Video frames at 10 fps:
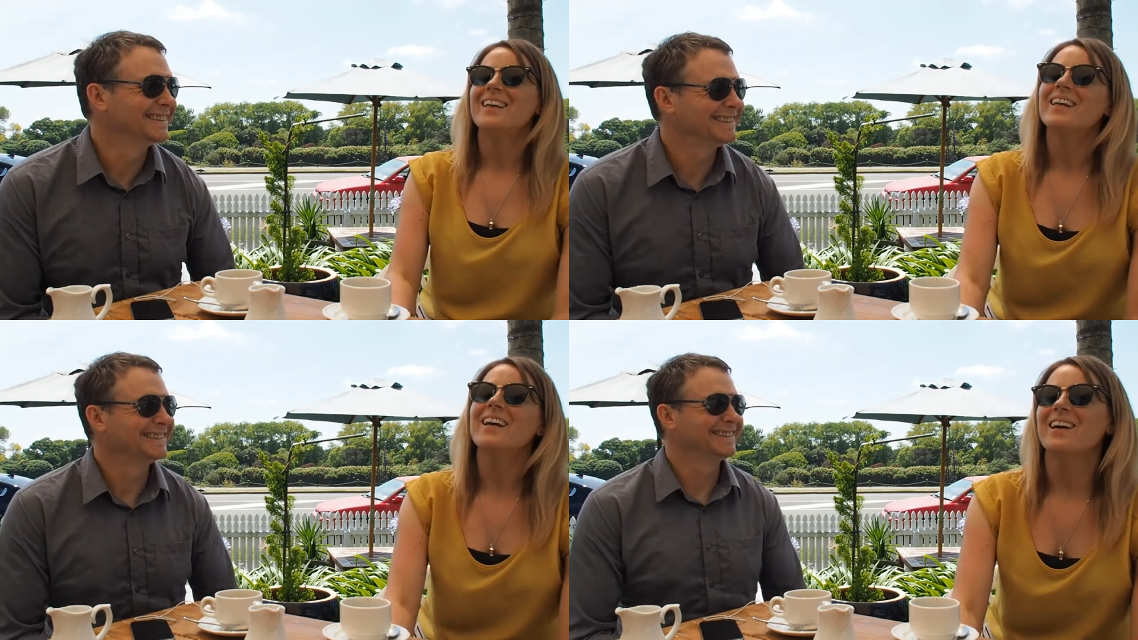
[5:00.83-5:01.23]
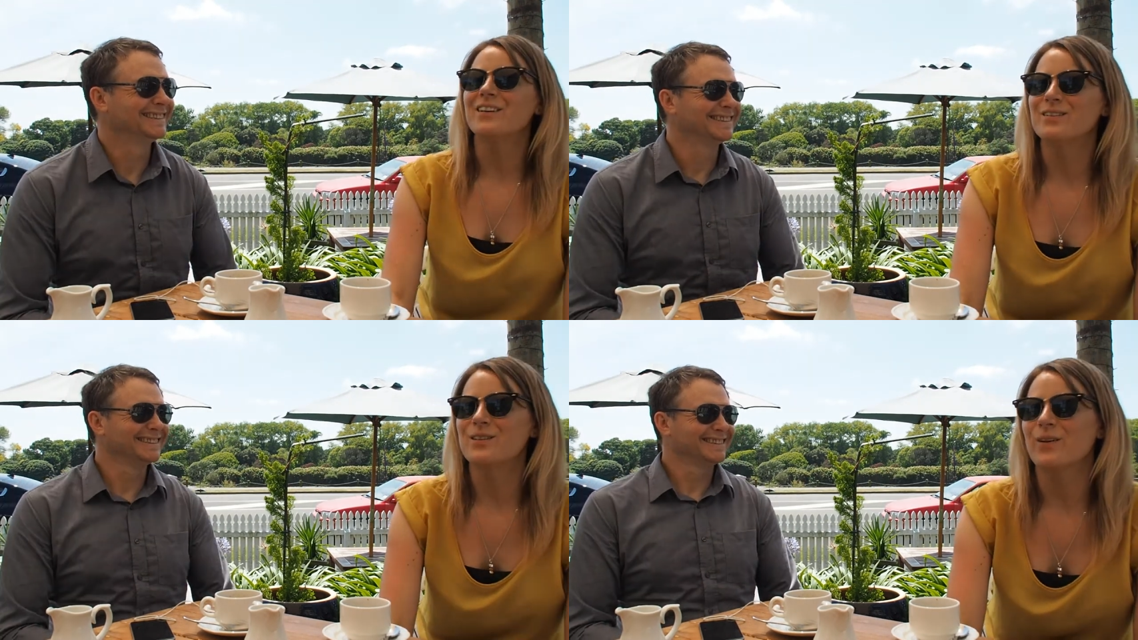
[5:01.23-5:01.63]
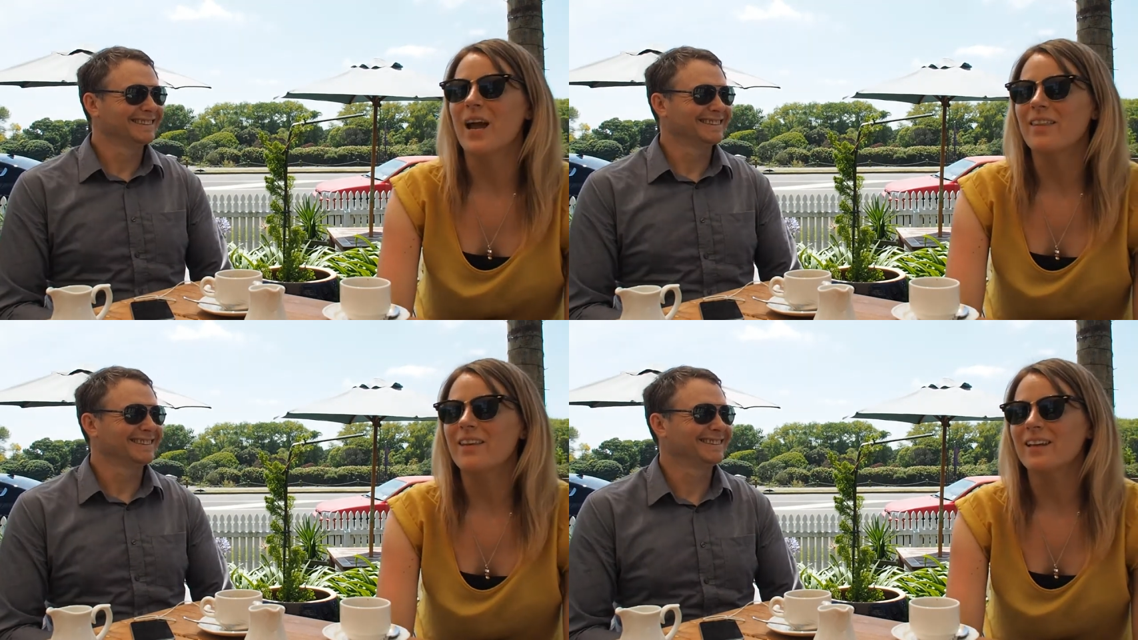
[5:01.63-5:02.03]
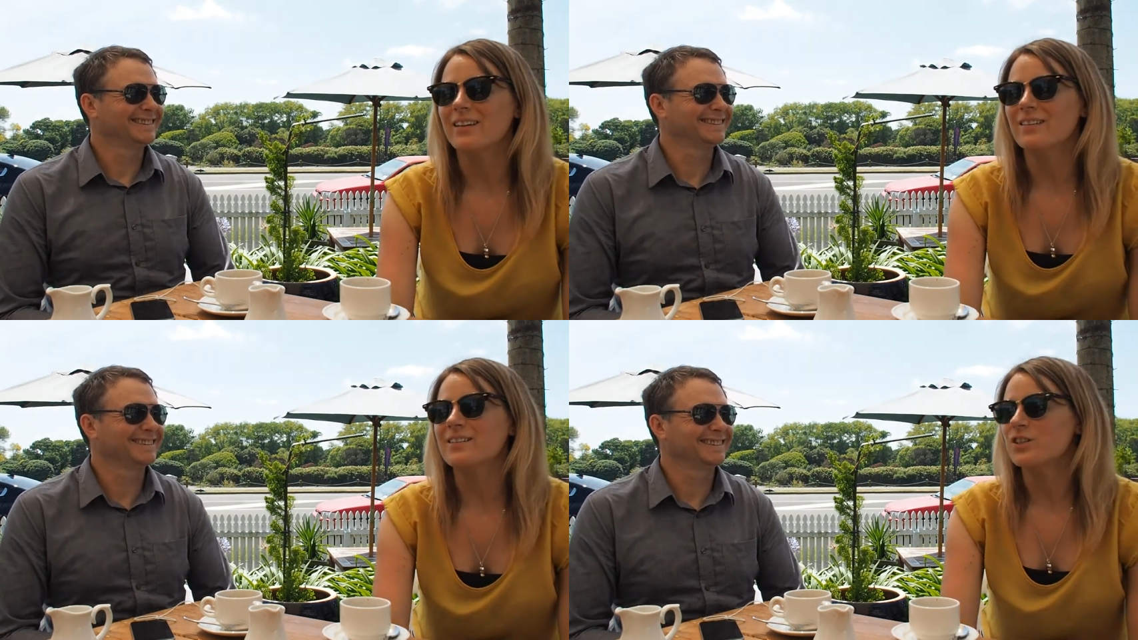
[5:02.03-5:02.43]
Speaker 1: Yeah, so, and
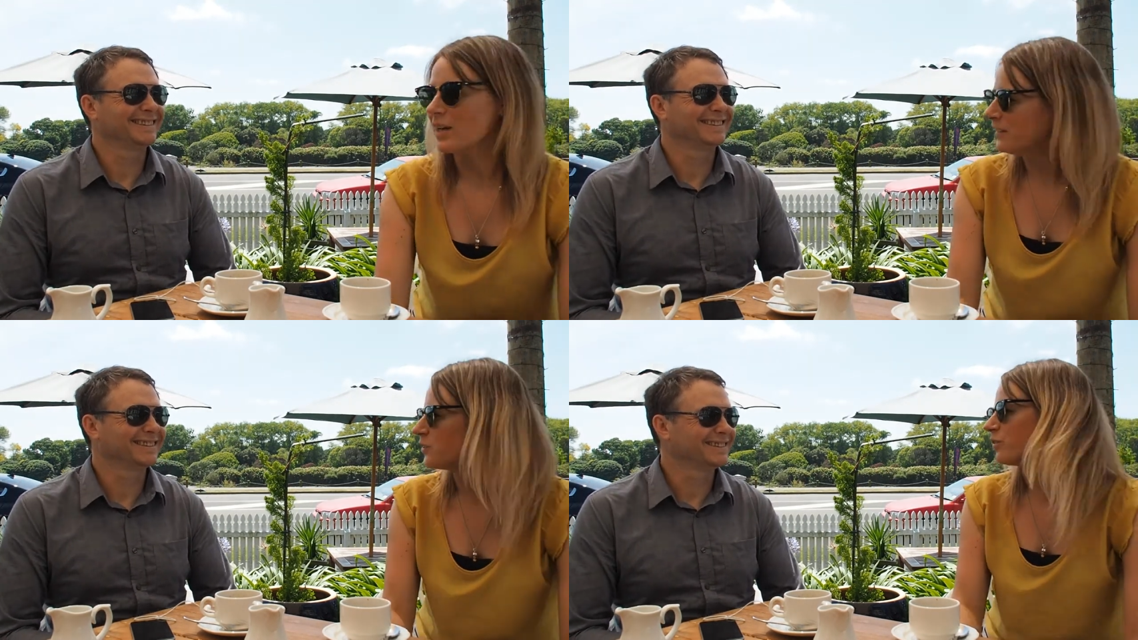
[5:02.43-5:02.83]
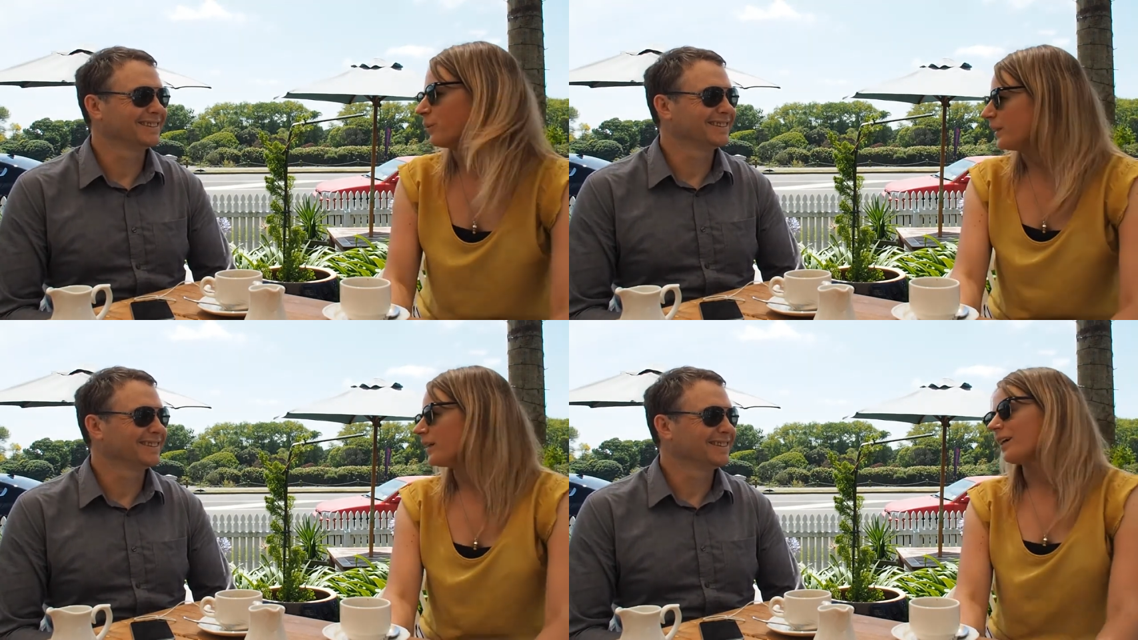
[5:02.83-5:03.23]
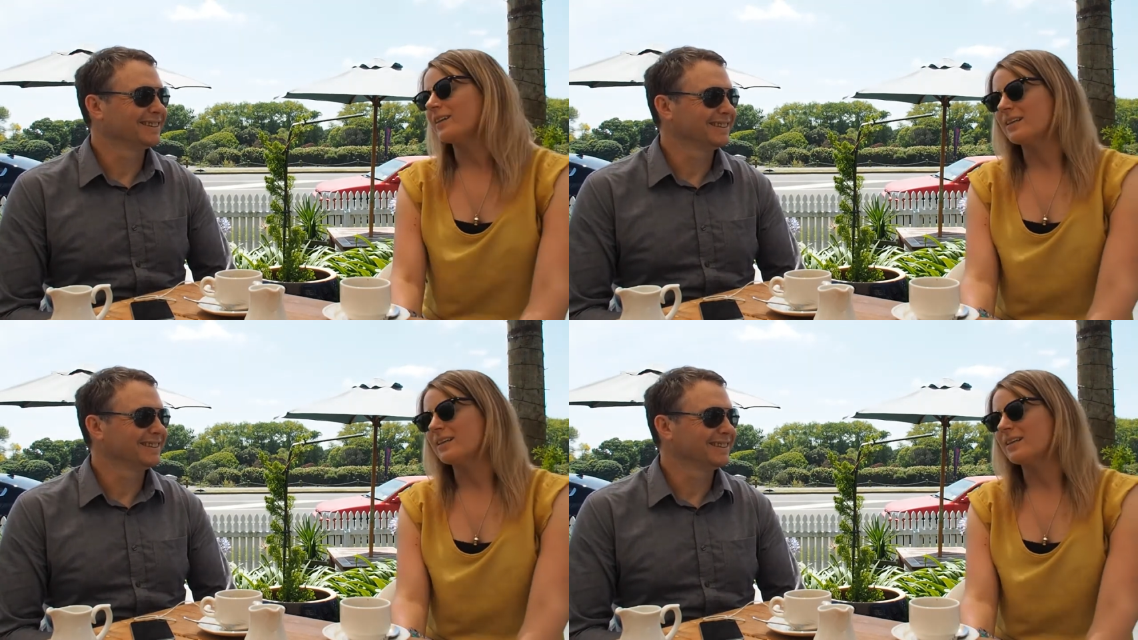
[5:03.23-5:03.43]
that is a challenge for me. It